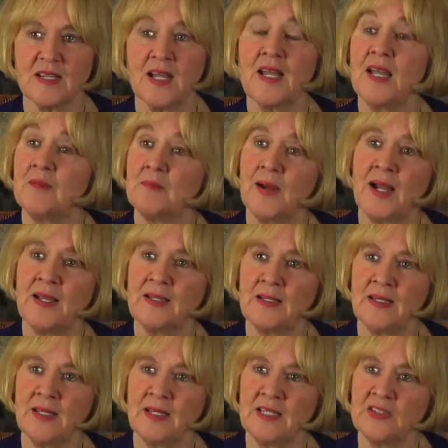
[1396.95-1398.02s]
I had mine
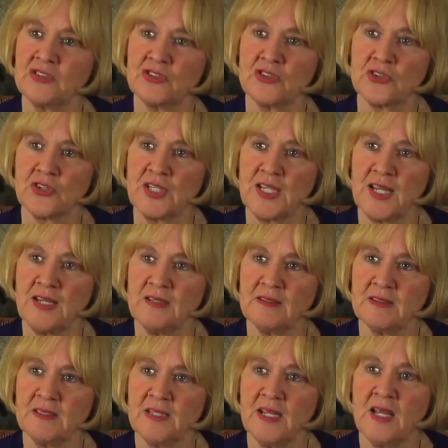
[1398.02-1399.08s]
at age 38.
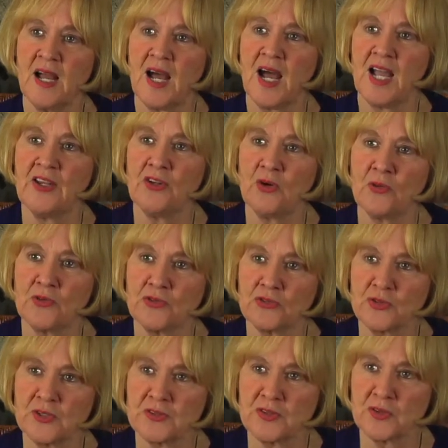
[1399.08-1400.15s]
I know the
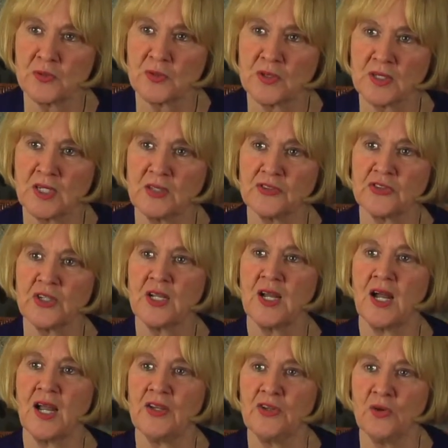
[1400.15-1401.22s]
stress of the work culture.
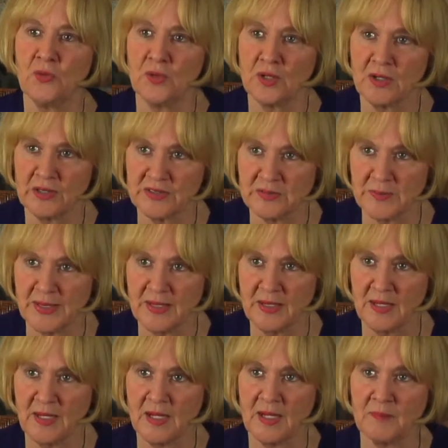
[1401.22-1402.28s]
I know what caused my
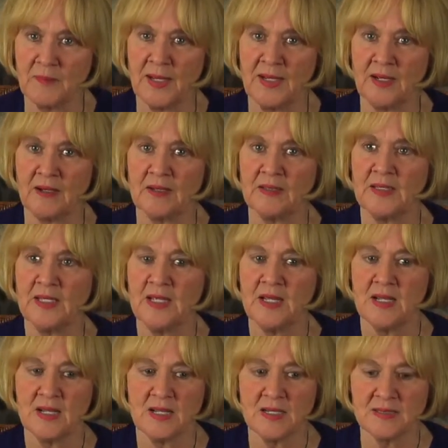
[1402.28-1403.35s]
heart
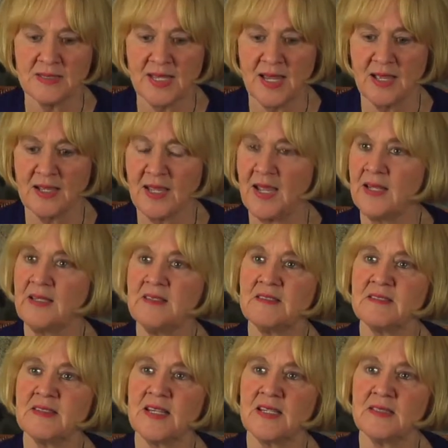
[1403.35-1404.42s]
attack. And he
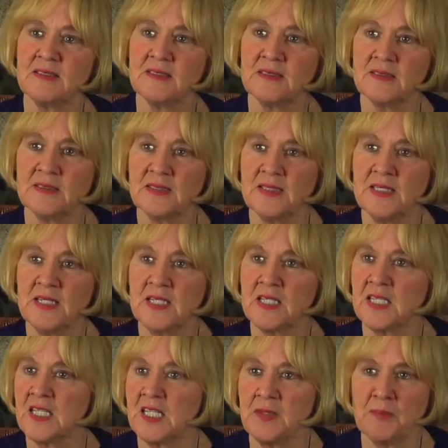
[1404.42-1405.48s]
said,
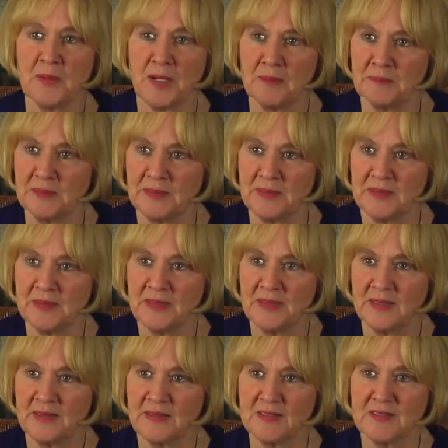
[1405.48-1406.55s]
keep up
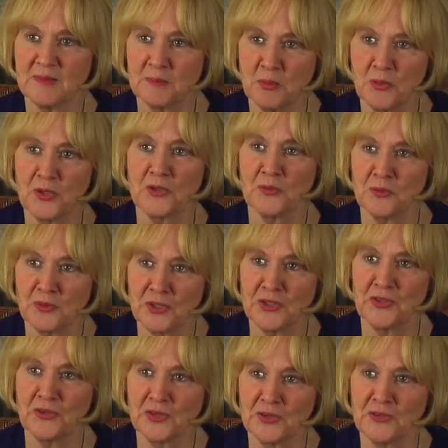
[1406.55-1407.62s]
this important work
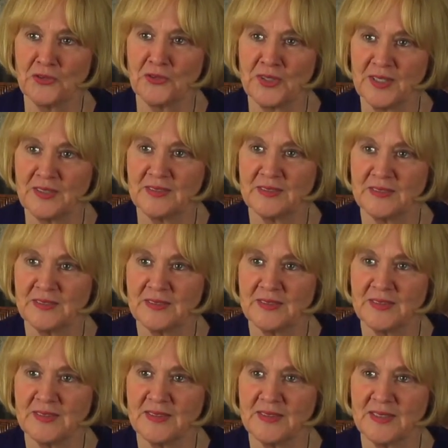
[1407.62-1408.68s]
you are doing.
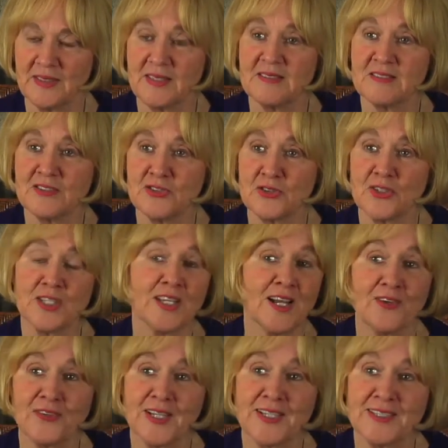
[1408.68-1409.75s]
And I said, you can
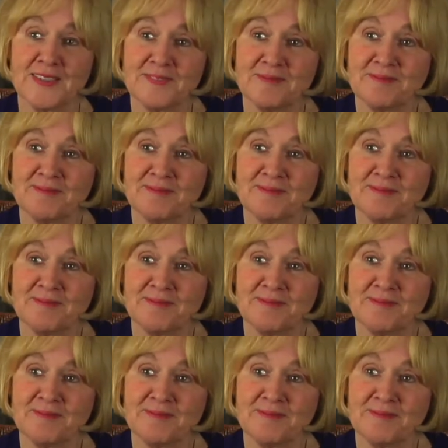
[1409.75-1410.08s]
count on it.